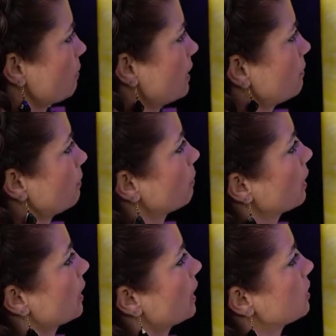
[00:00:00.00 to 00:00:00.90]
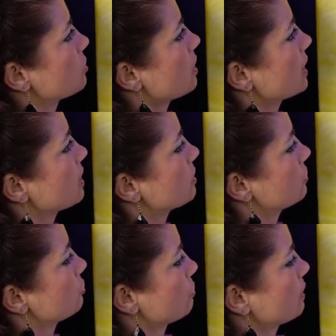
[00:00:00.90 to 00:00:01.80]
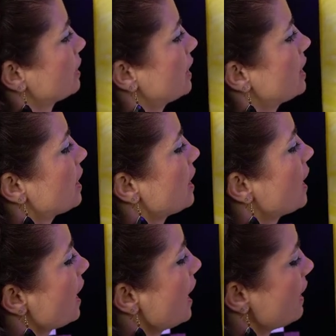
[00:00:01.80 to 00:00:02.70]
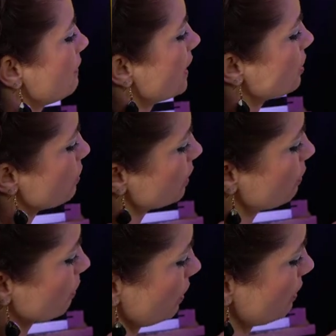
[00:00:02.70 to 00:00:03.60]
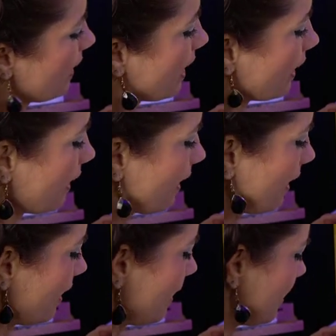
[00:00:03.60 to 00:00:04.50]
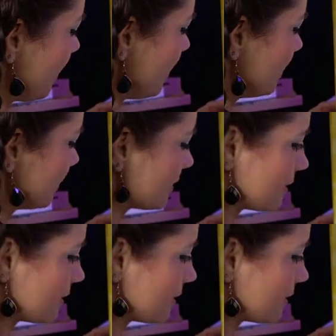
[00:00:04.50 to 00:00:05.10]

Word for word: what we're gonna draw here shortly, and then you can order that kit.